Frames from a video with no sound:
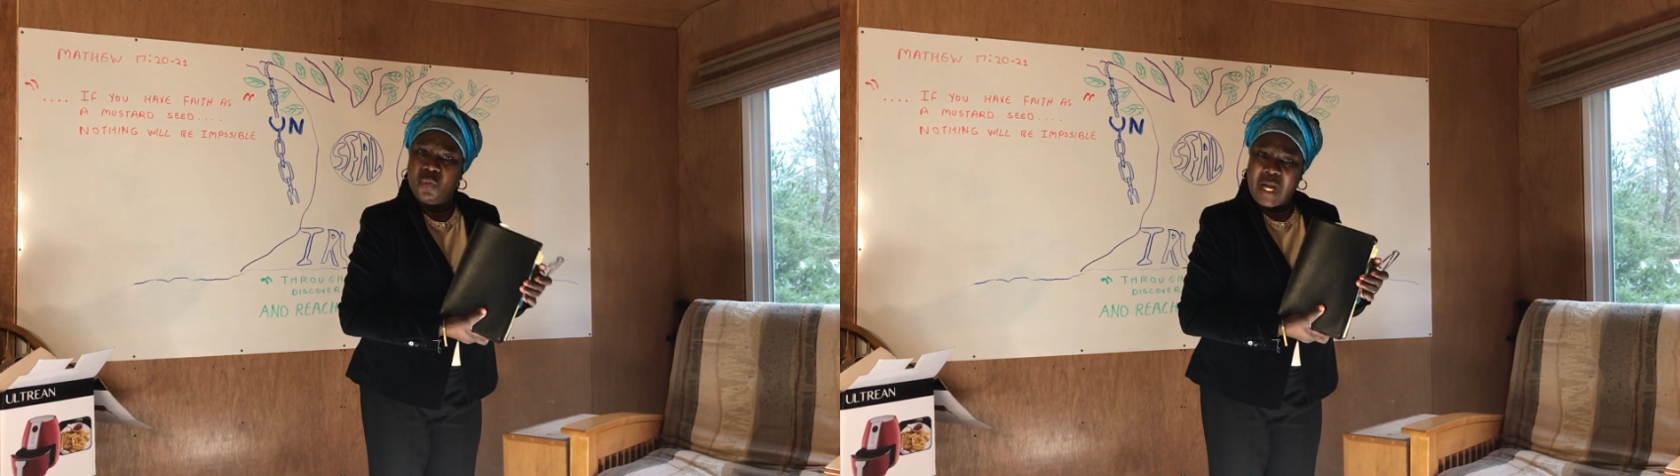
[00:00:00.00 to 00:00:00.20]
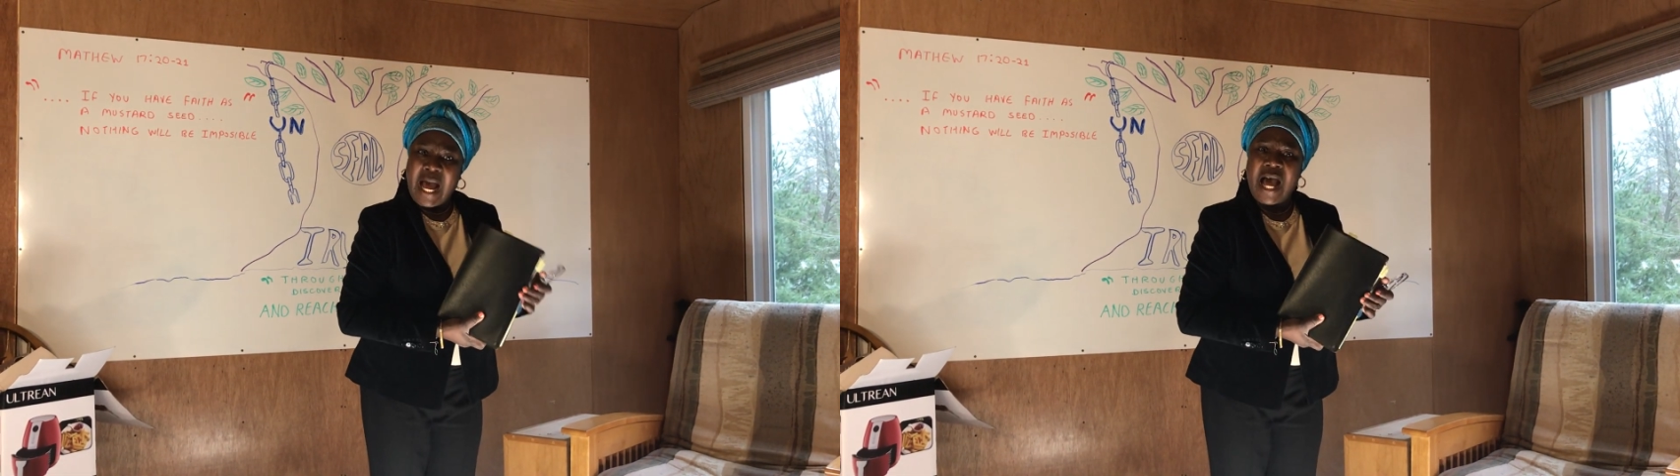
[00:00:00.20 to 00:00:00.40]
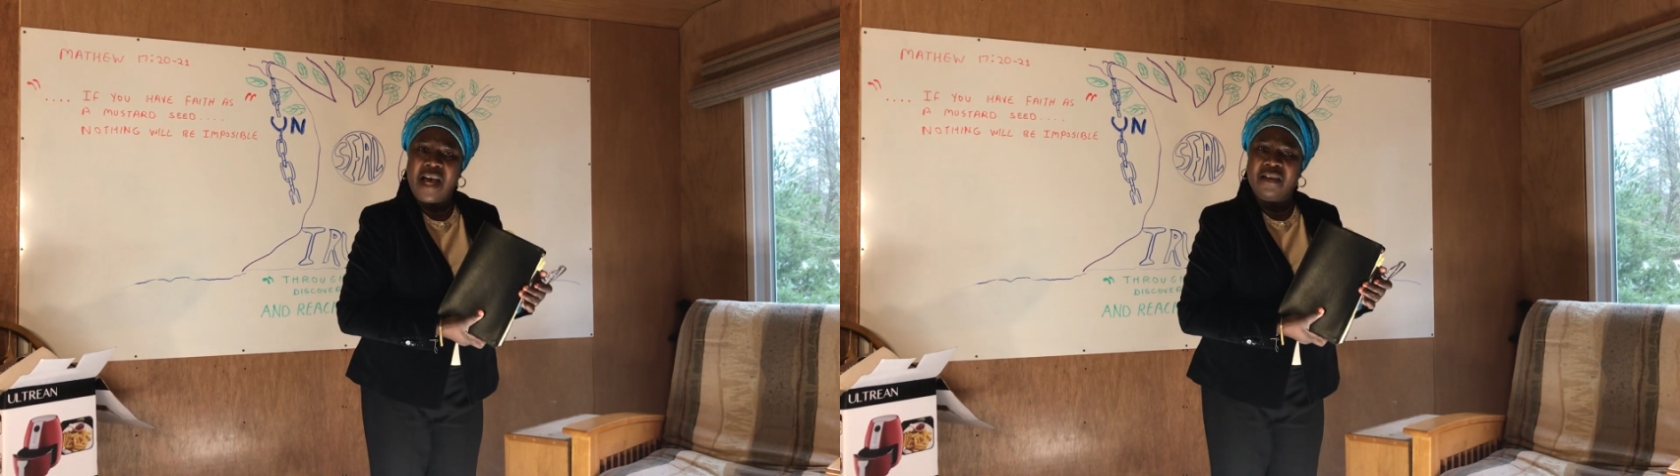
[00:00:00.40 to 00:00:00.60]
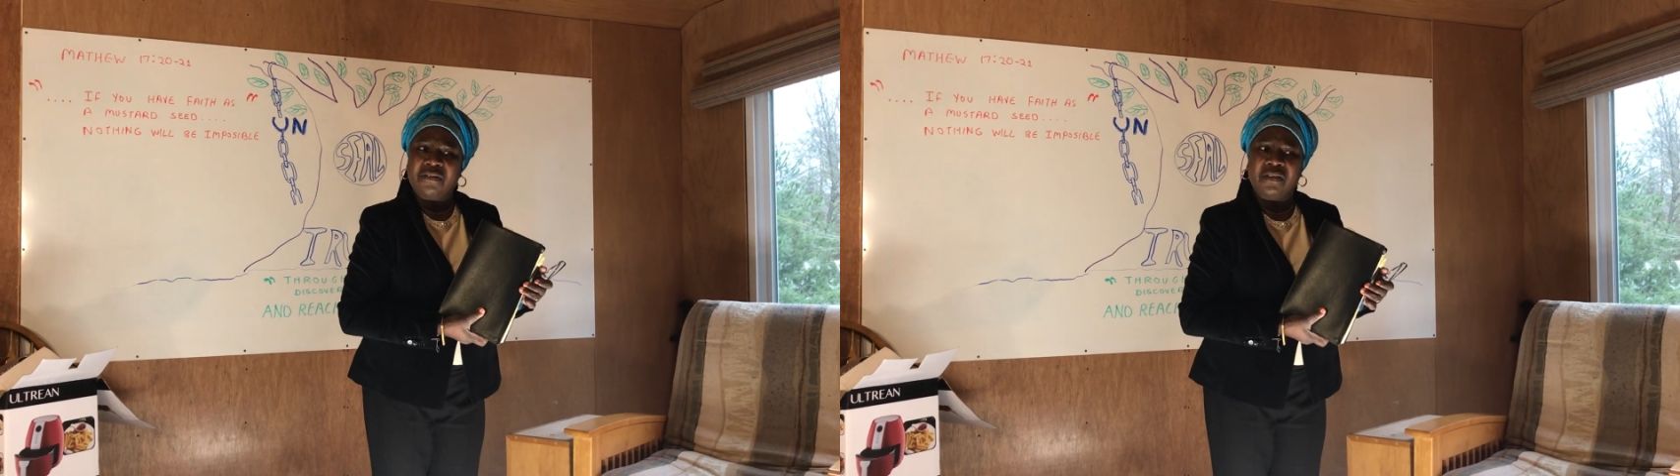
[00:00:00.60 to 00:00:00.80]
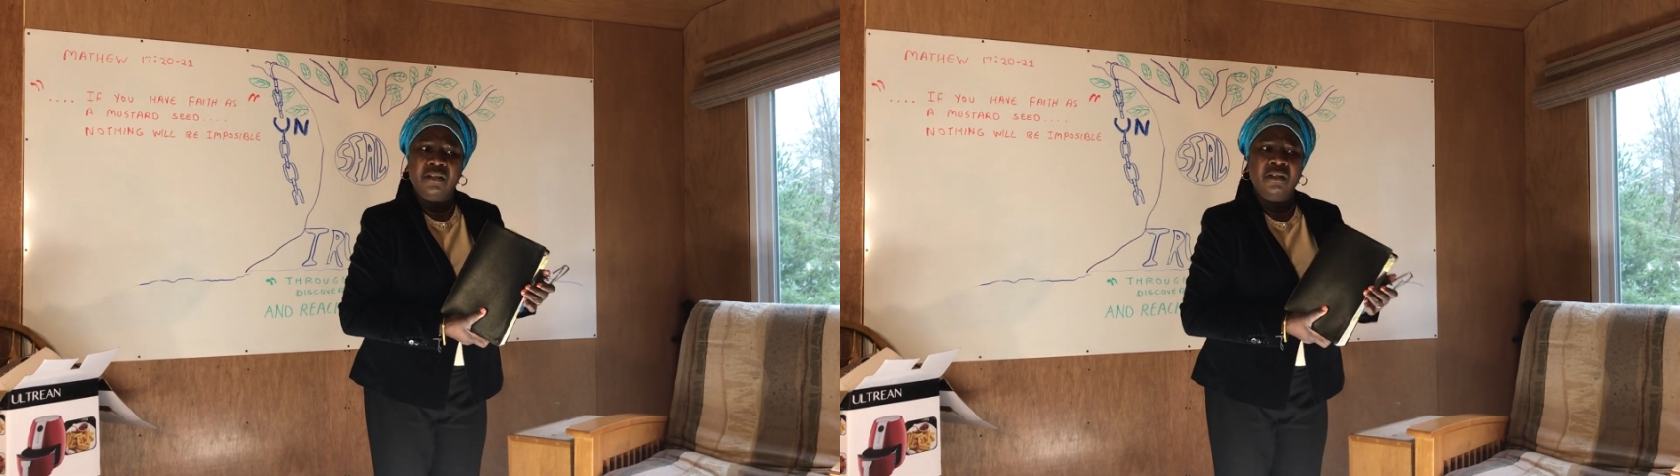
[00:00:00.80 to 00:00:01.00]
have,
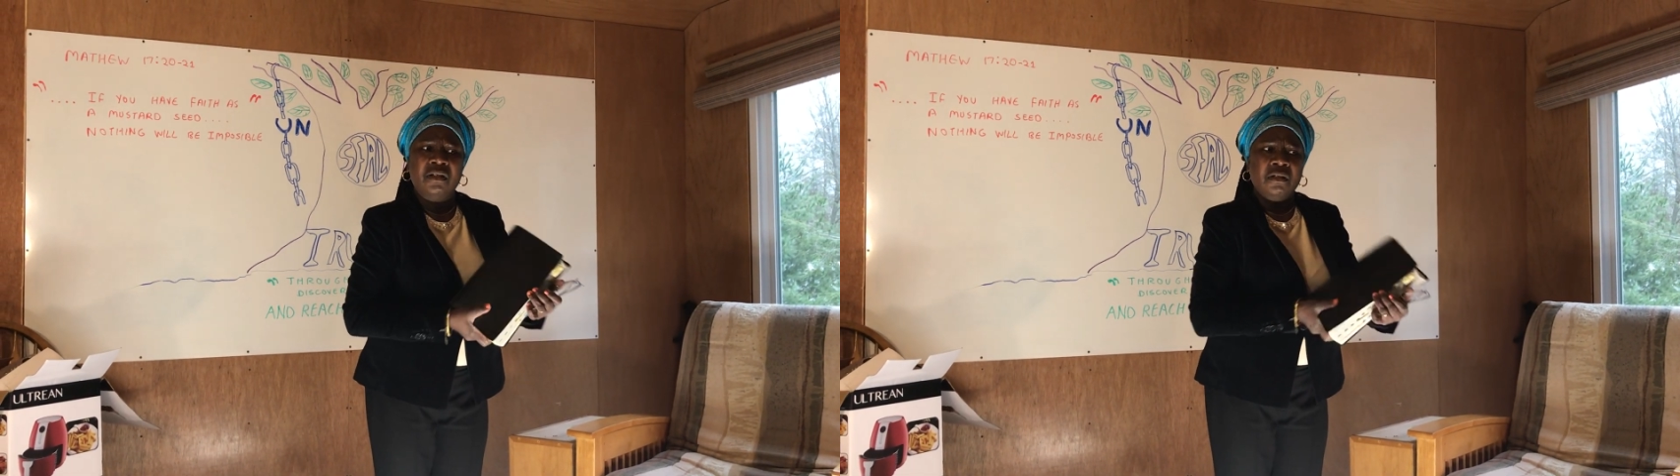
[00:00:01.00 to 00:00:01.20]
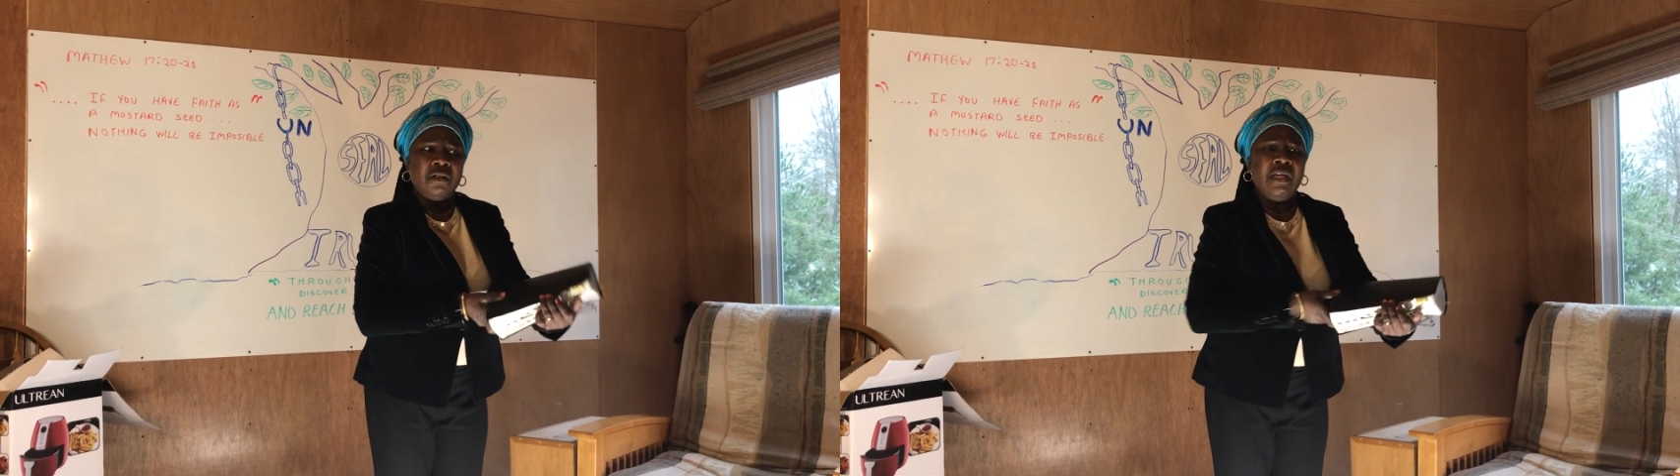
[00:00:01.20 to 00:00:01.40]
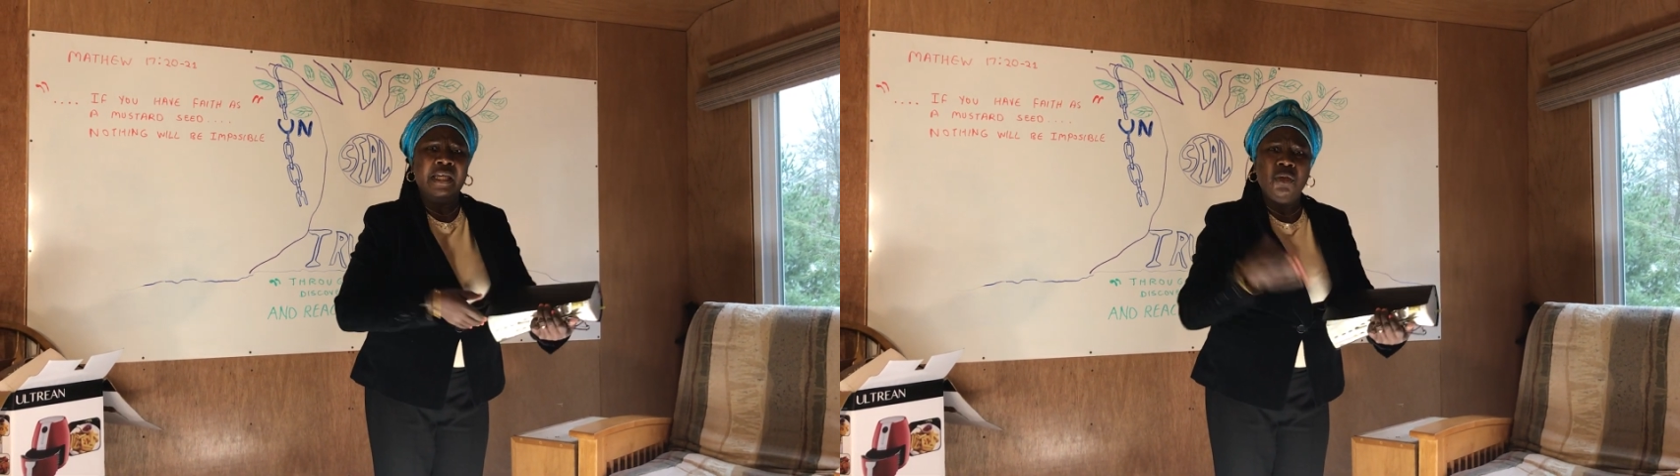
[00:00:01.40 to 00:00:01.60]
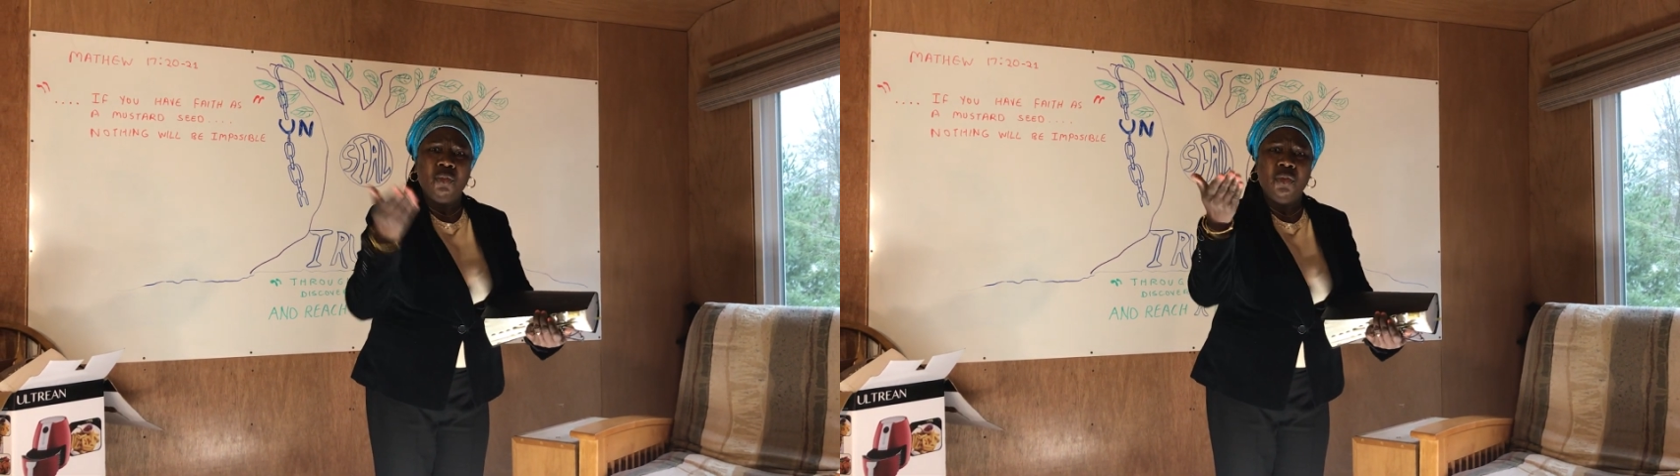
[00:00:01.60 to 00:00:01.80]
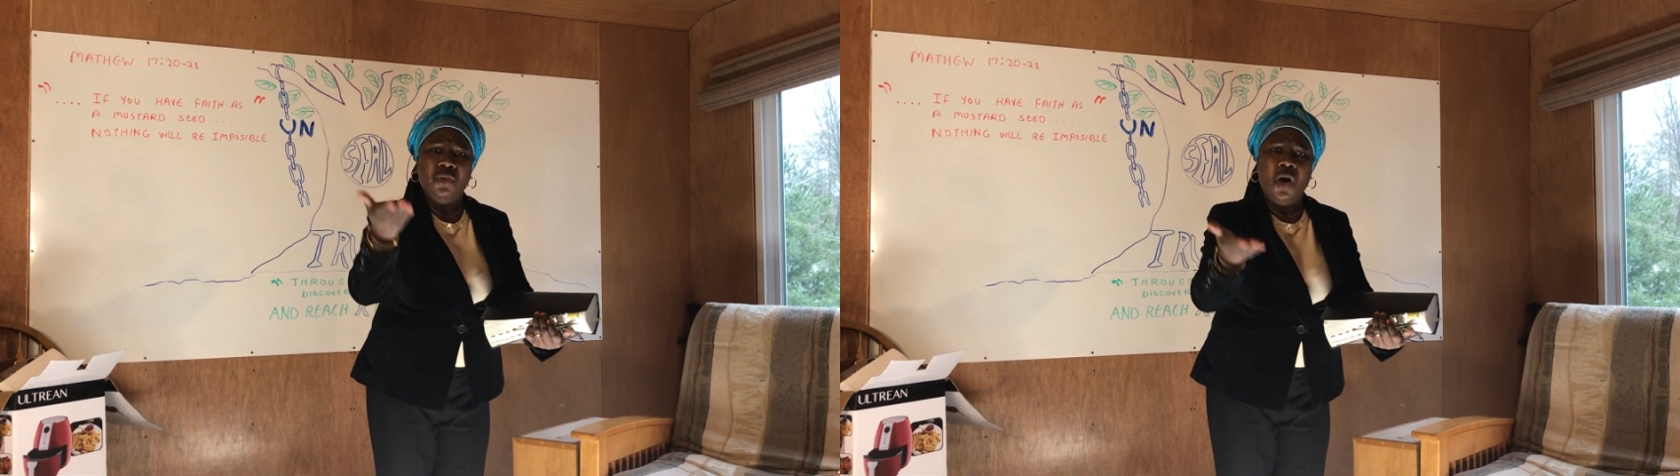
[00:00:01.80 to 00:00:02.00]
he
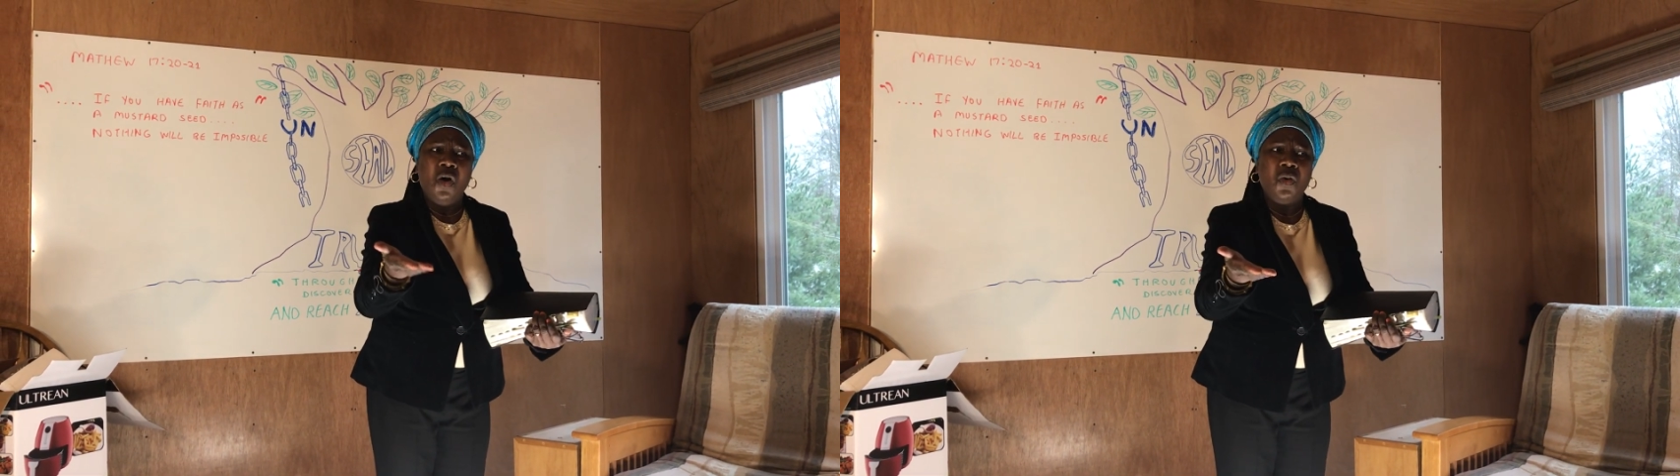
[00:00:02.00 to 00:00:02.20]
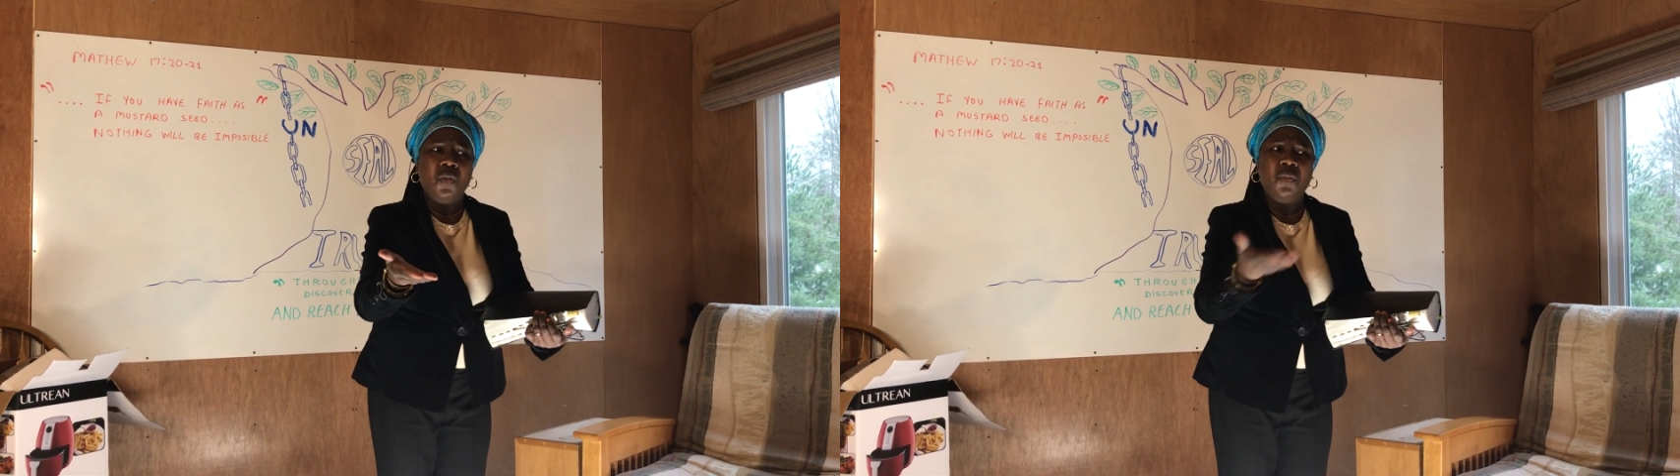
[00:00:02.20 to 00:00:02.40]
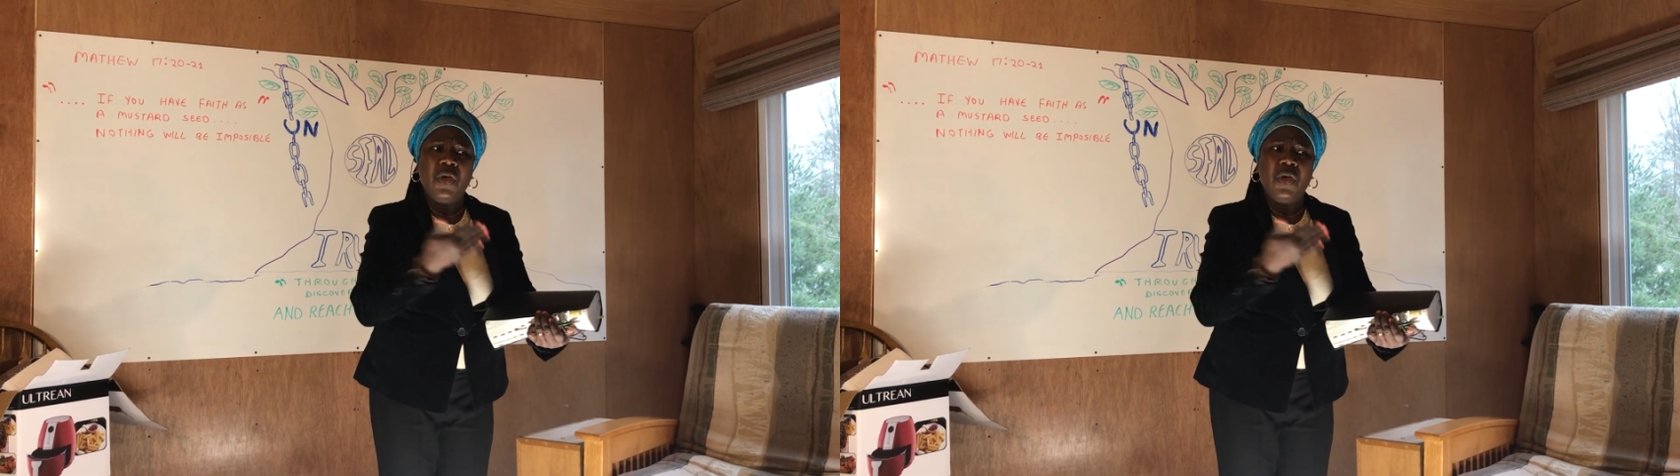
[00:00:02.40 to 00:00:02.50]
will know we